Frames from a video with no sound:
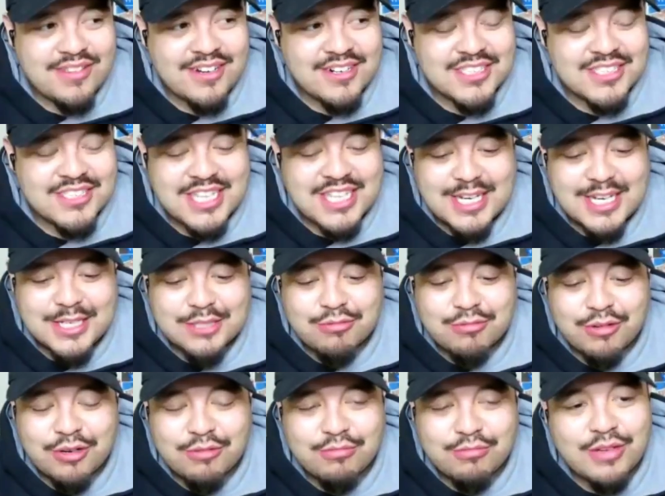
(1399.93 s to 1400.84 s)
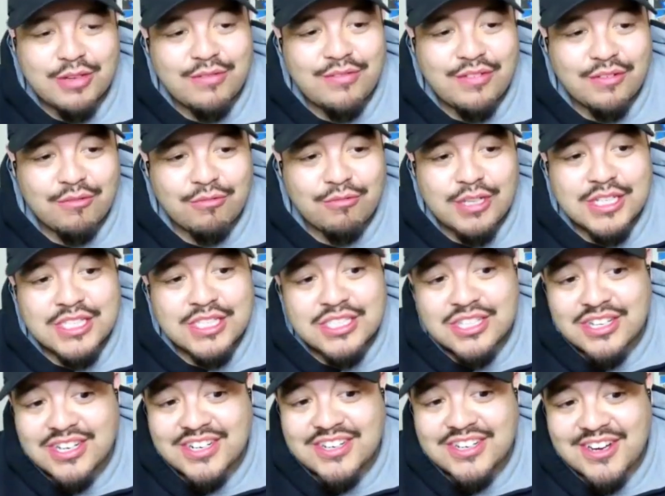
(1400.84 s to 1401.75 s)
there's times where we
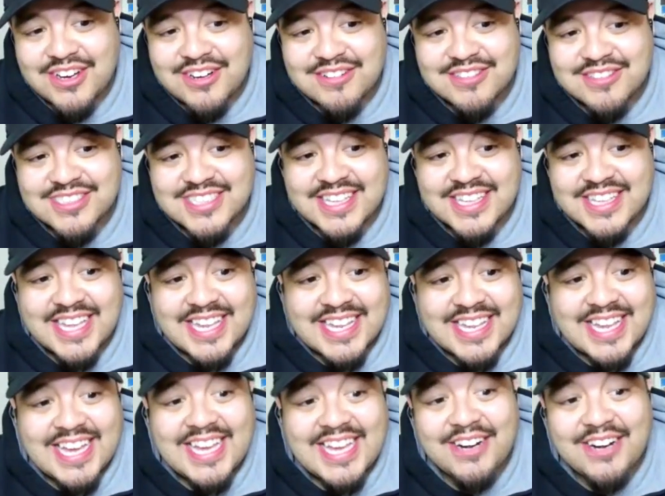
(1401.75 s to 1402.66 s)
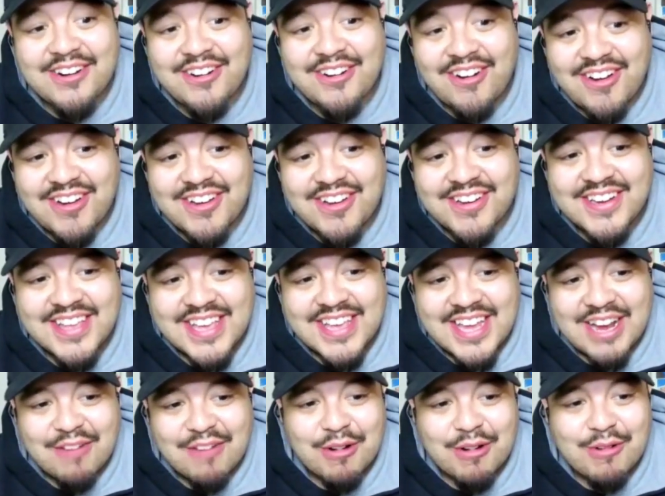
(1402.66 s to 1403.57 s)
took notes, and then later on
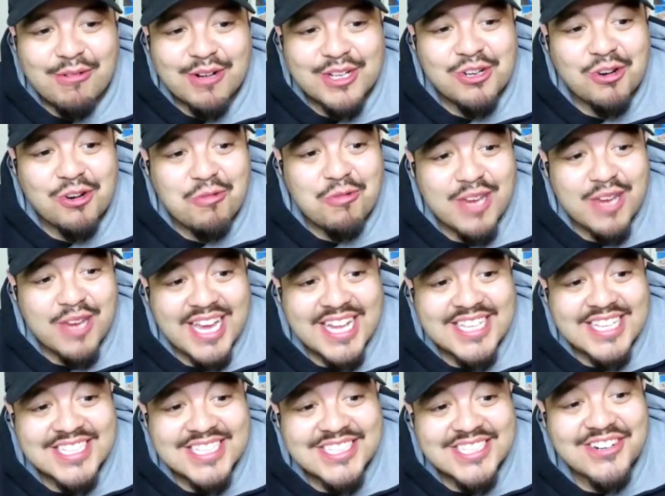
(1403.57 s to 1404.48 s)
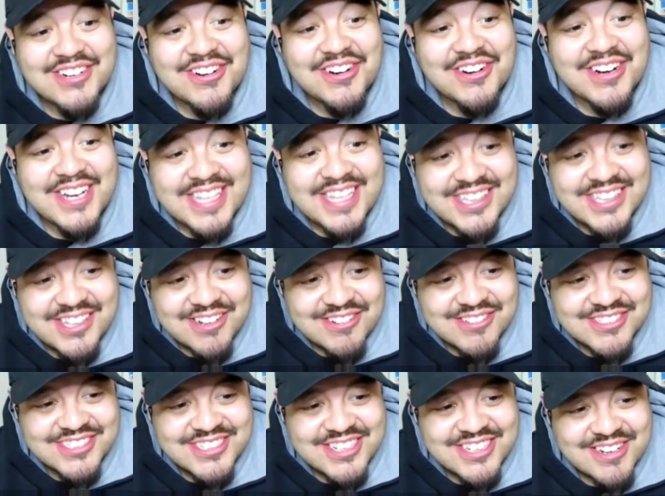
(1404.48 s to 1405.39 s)
we were told we had to turn in
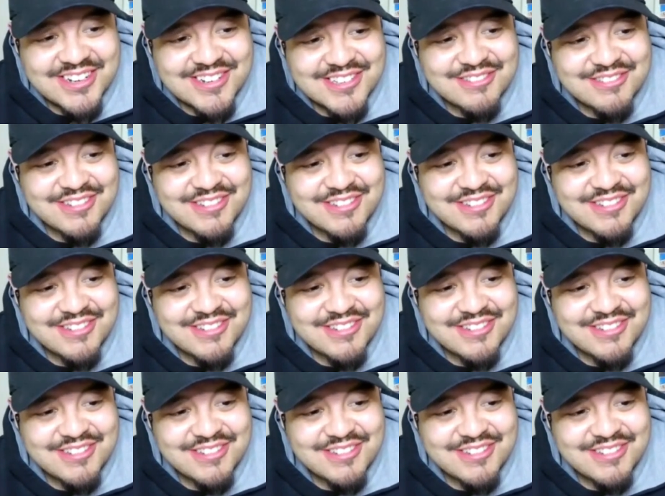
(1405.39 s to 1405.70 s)
those notes.